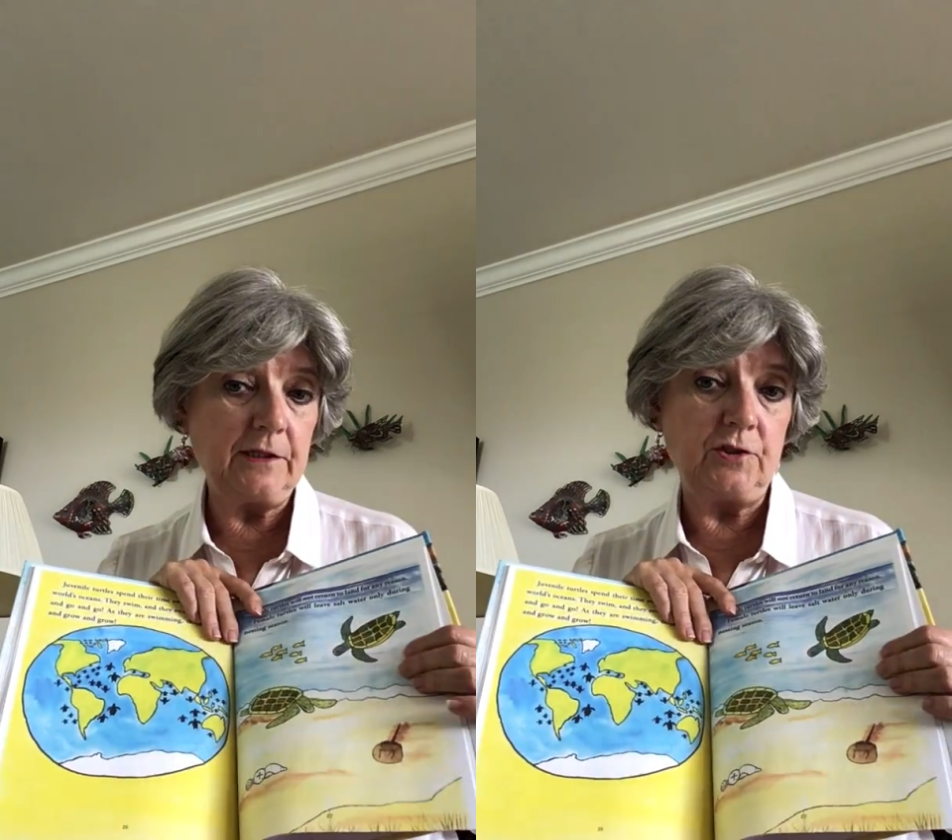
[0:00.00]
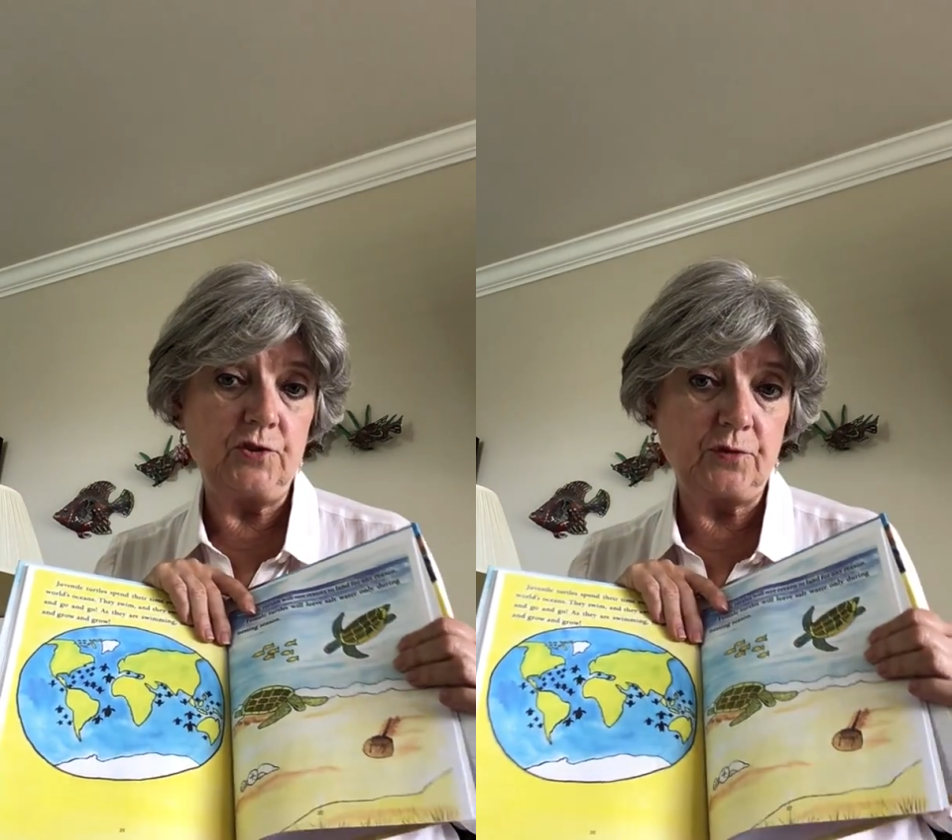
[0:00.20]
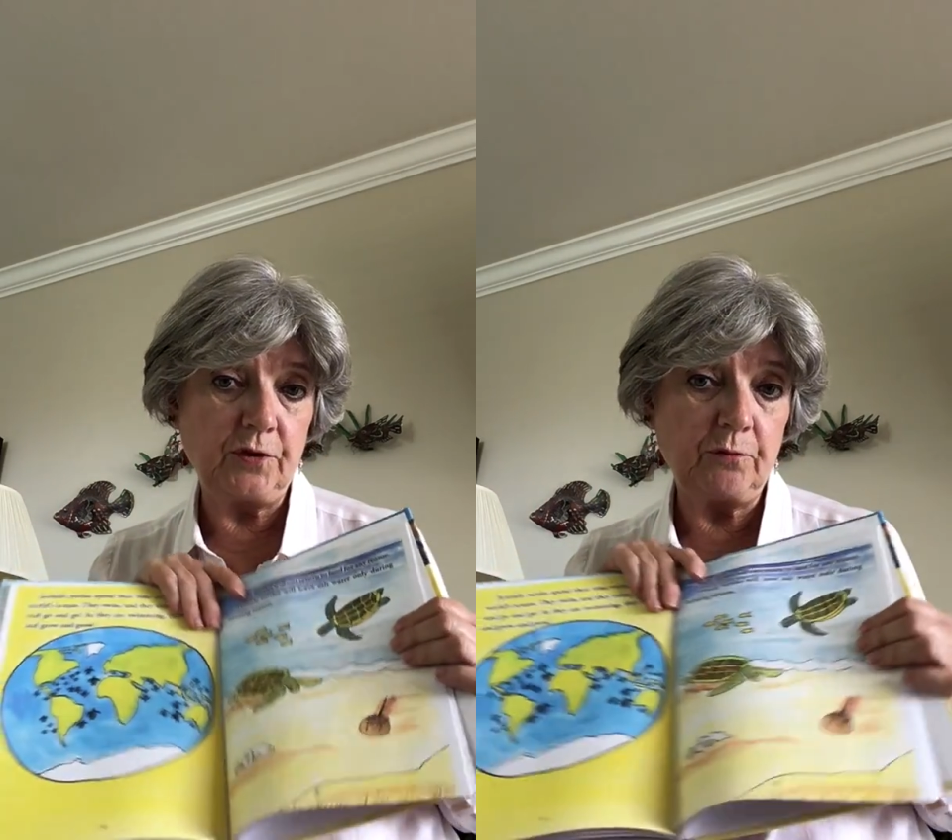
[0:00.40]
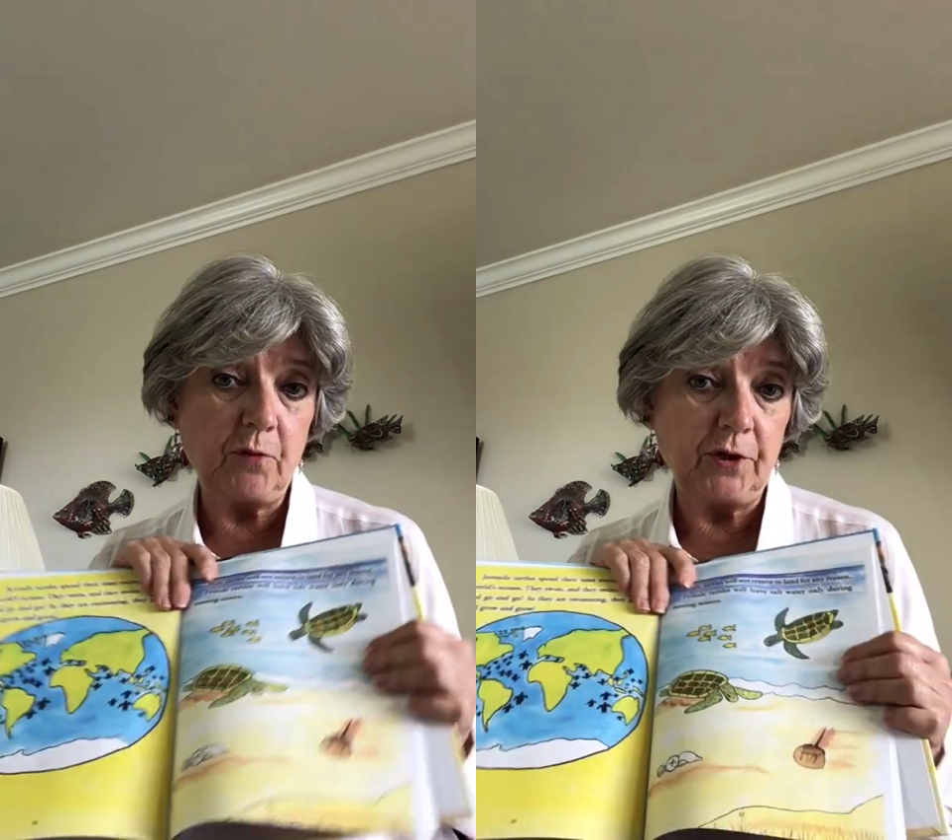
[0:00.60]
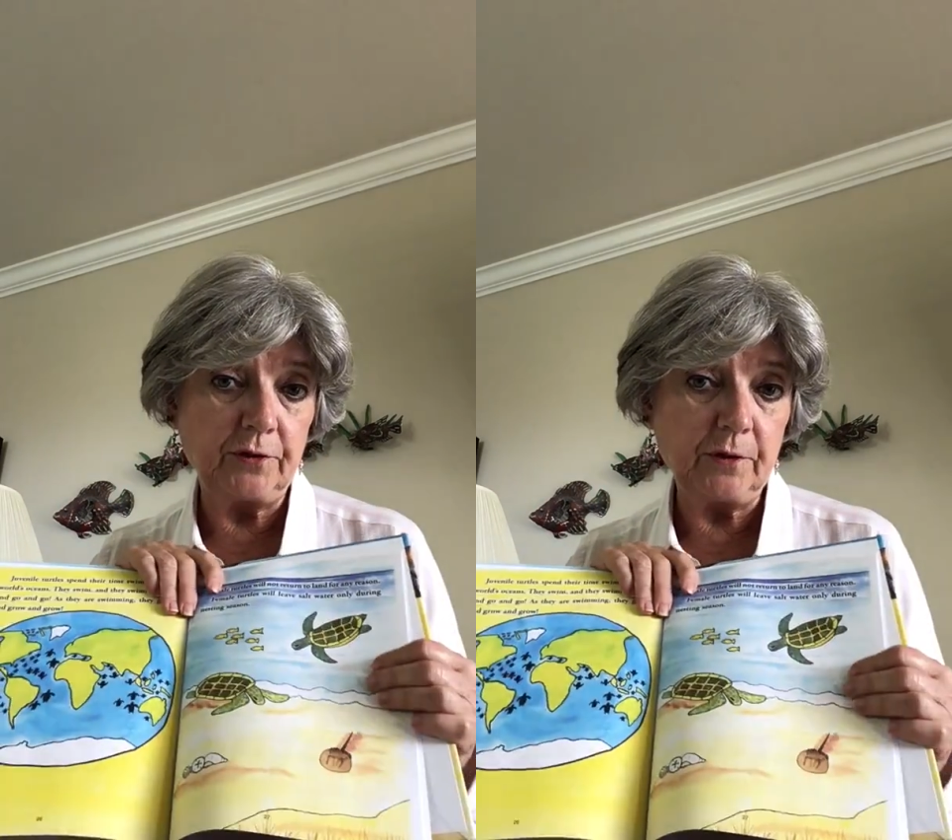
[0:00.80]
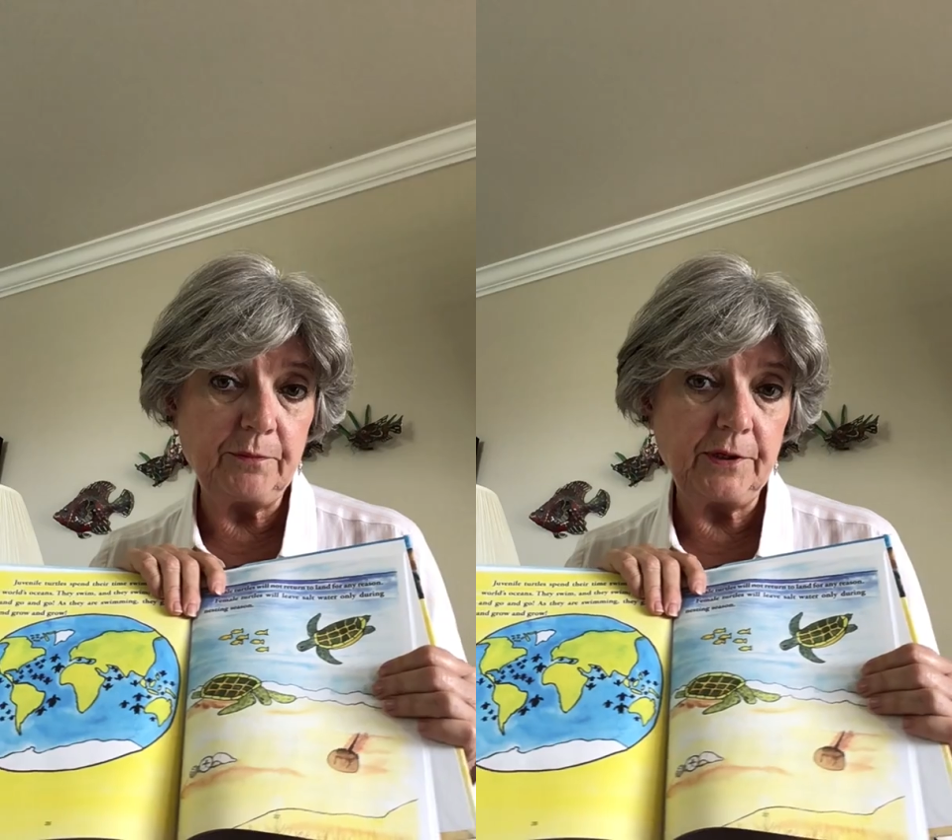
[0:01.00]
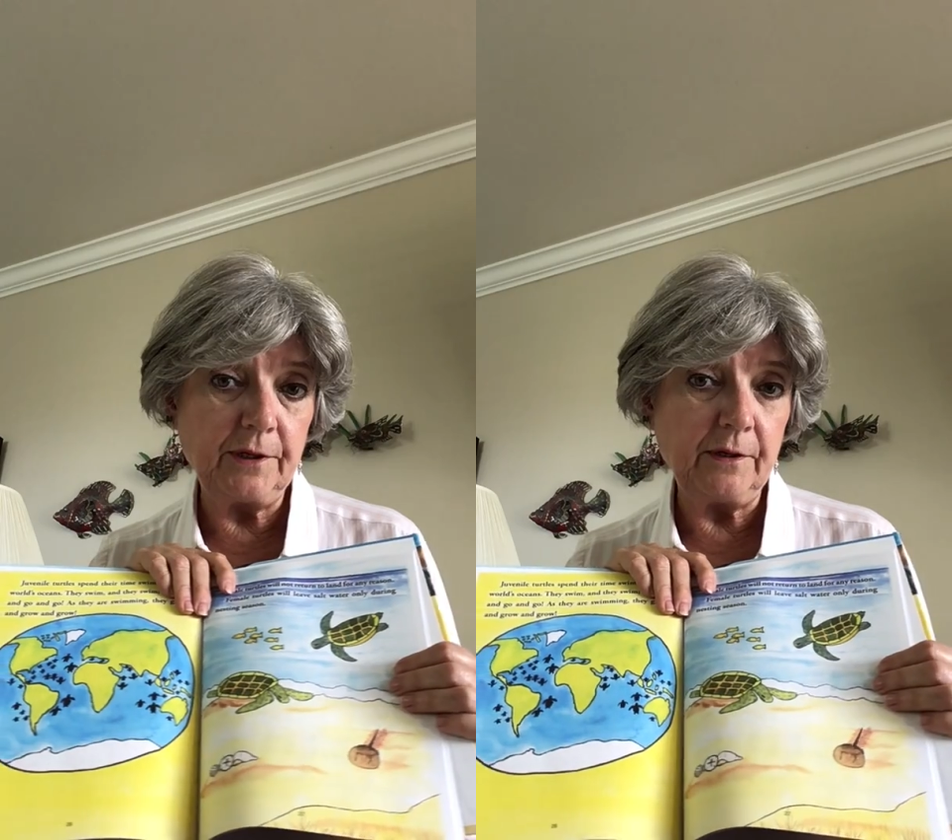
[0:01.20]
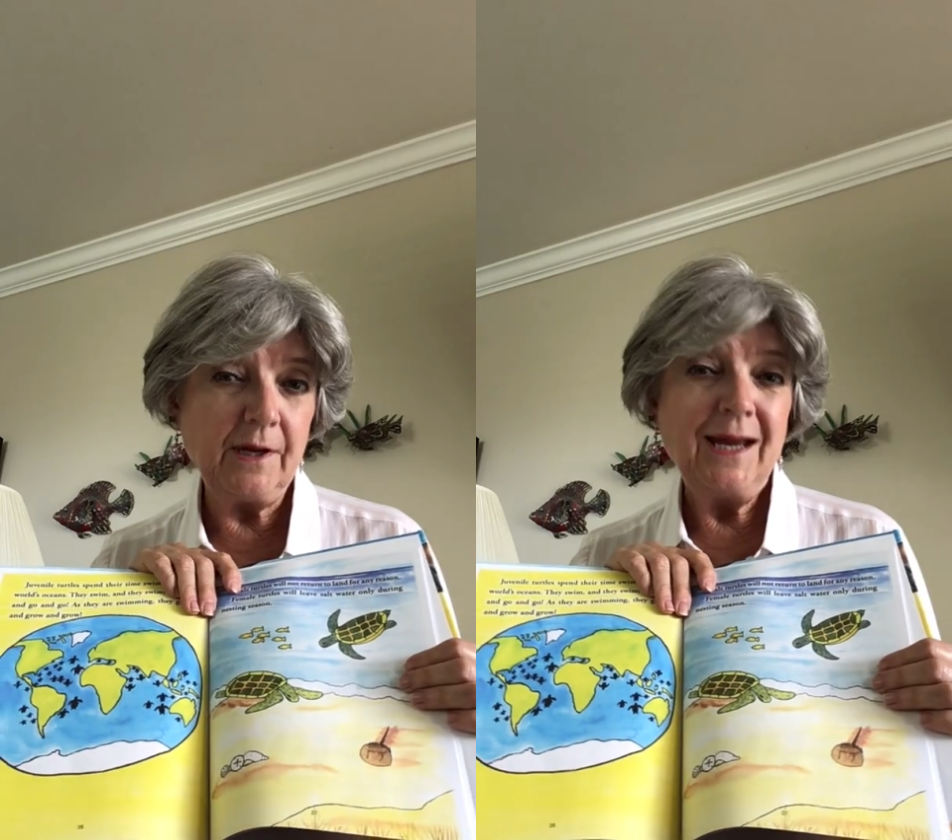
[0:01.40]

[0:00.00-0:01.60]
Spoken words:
enjoy the water up there.